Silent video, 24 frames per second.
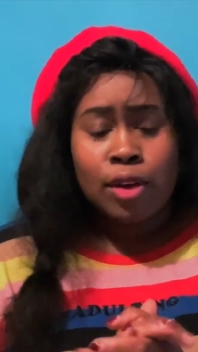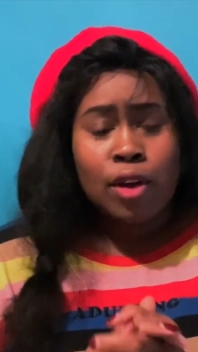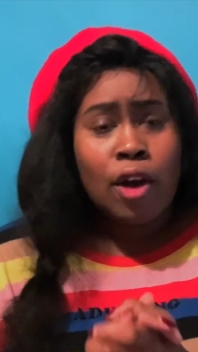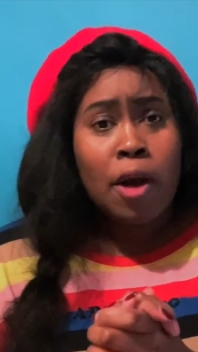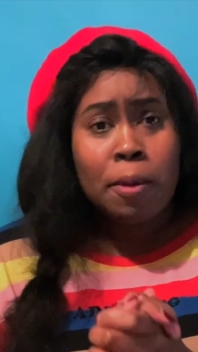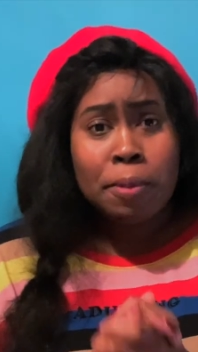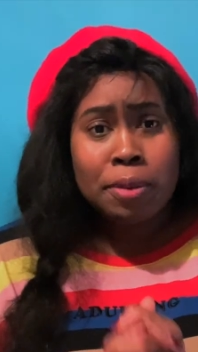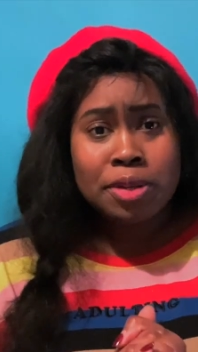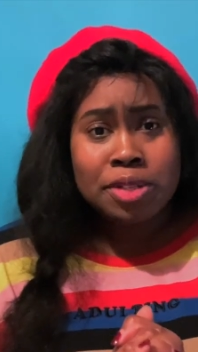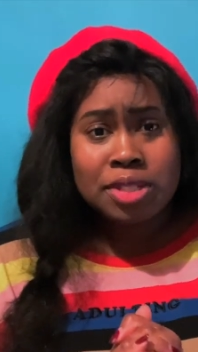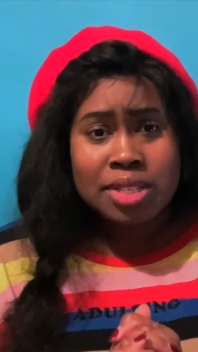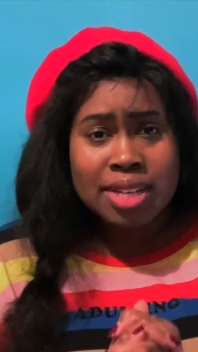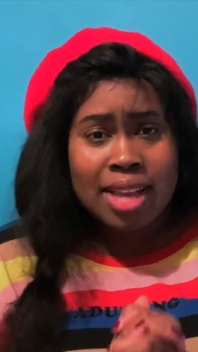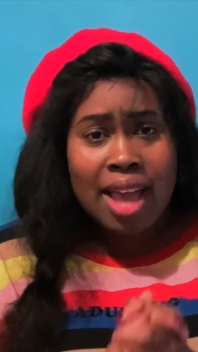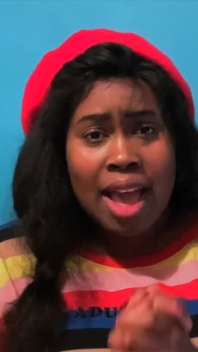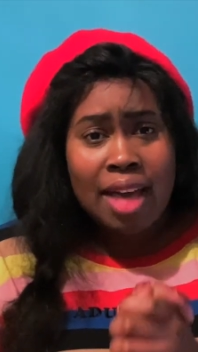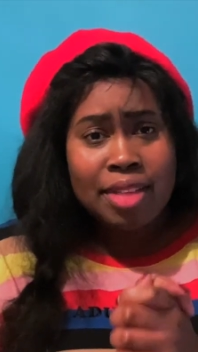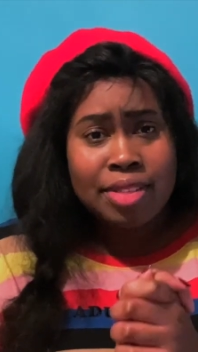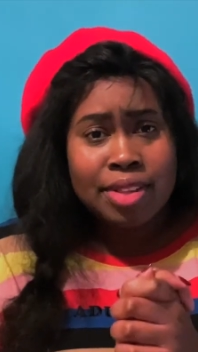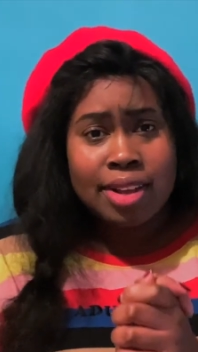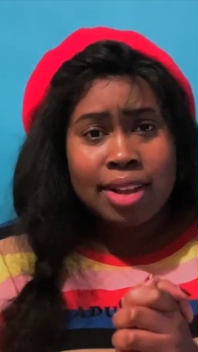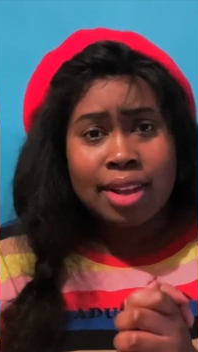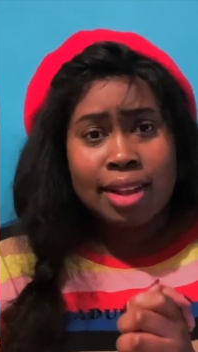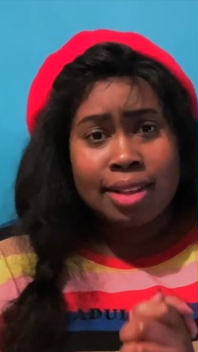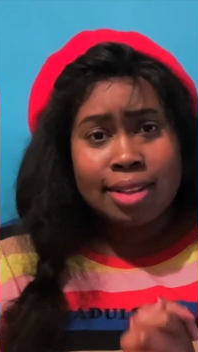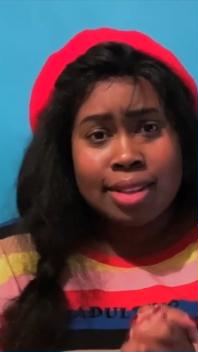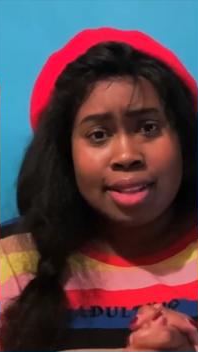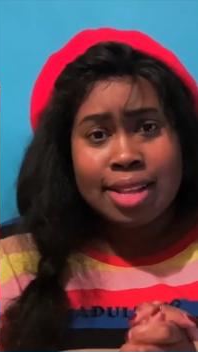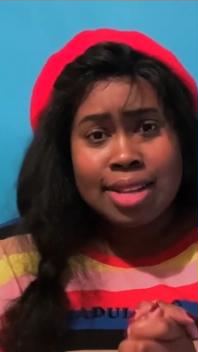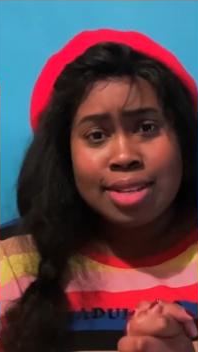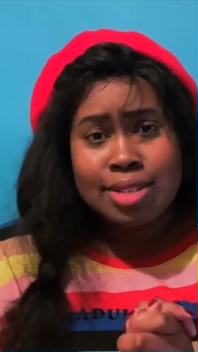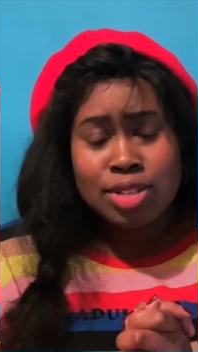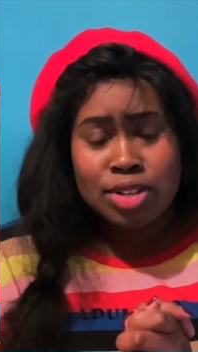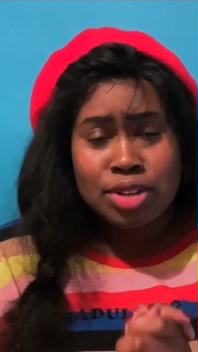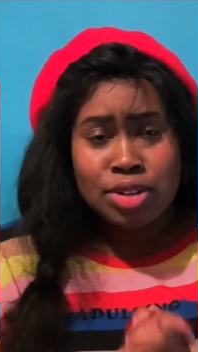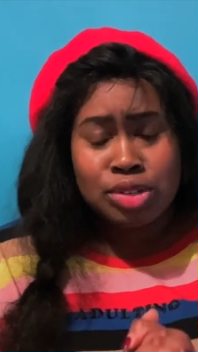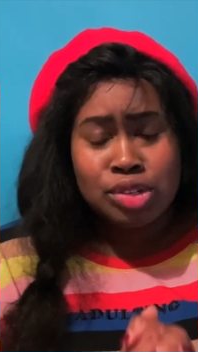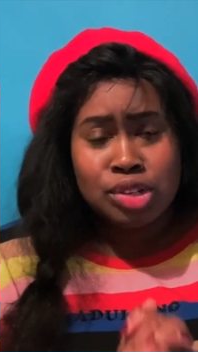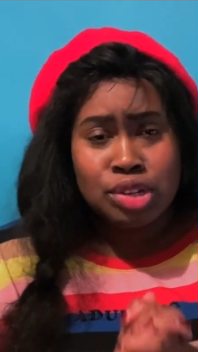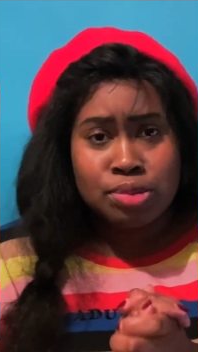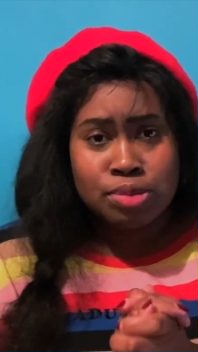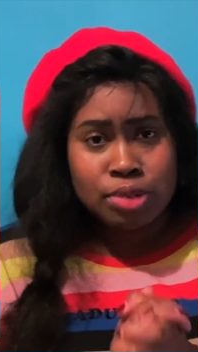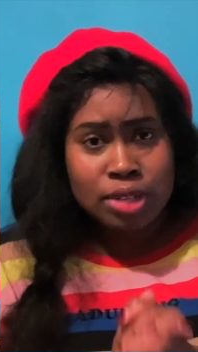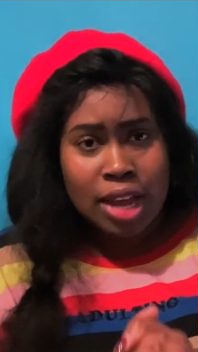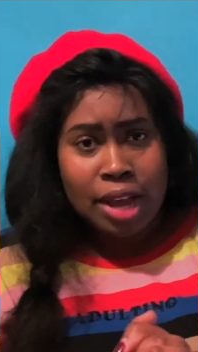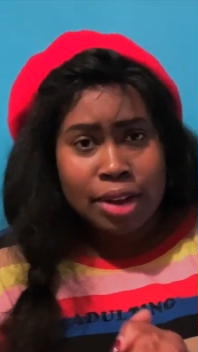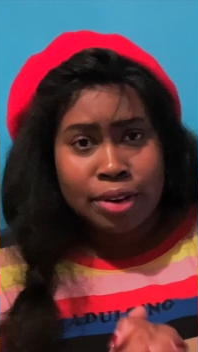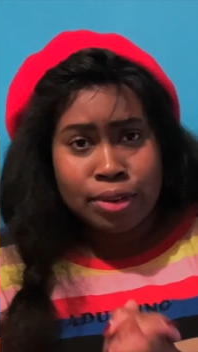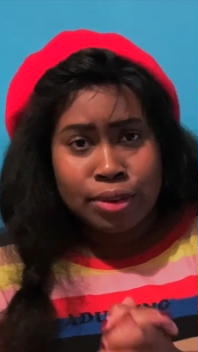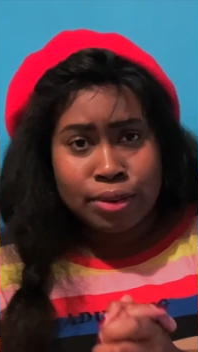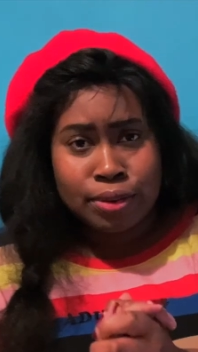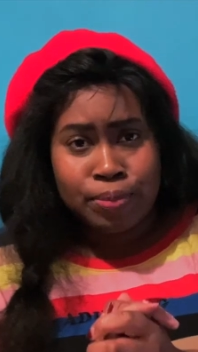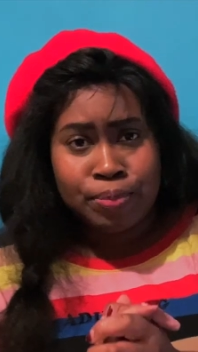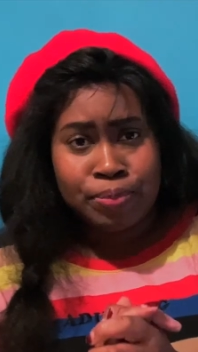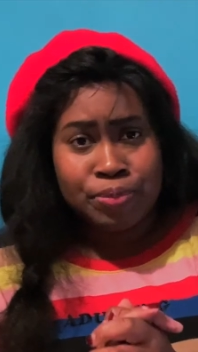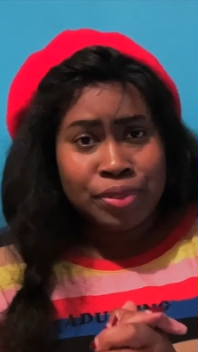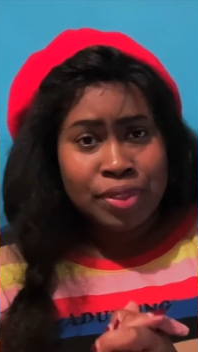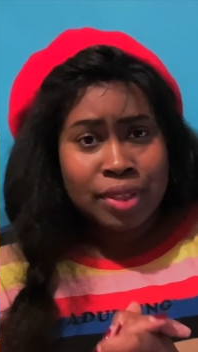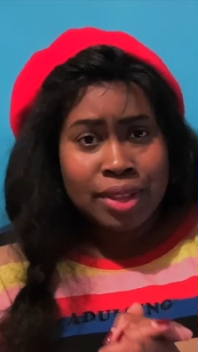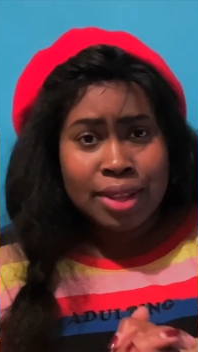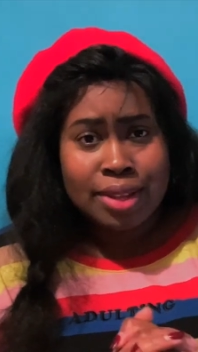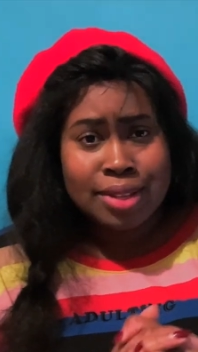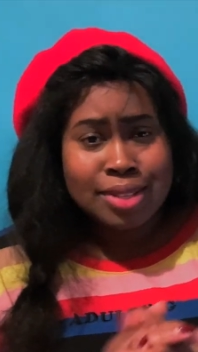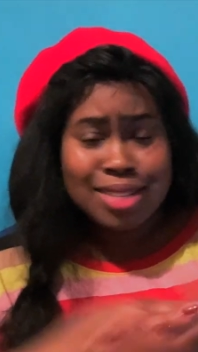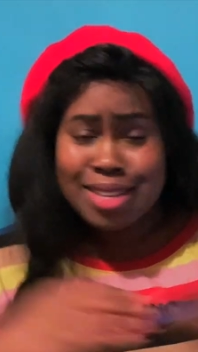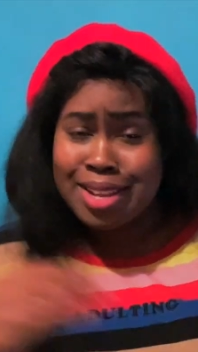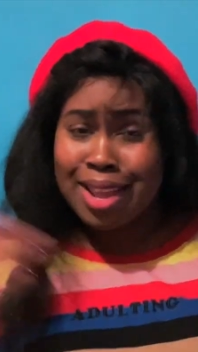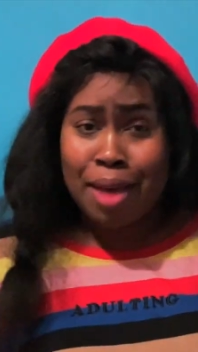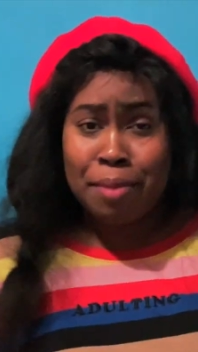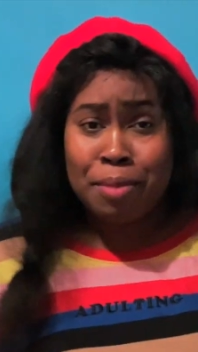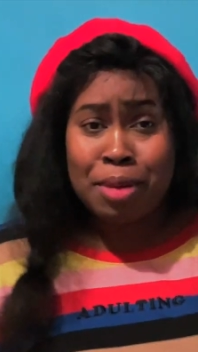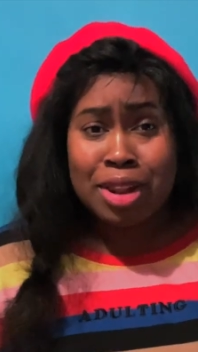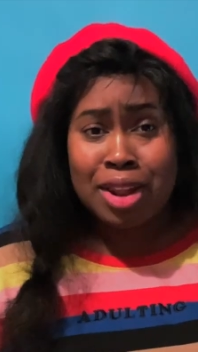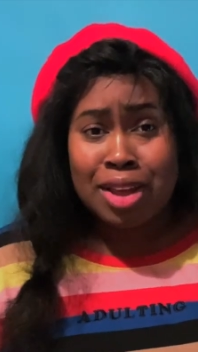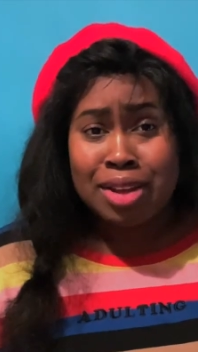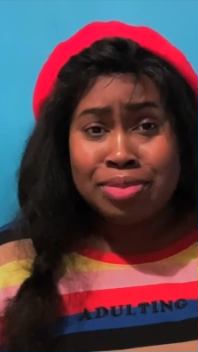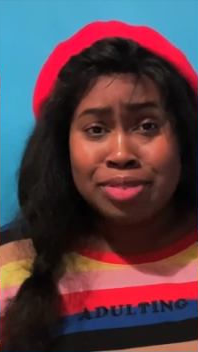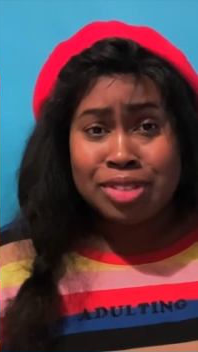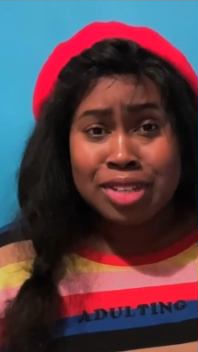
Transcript: cobble together this YouTube channel to get my life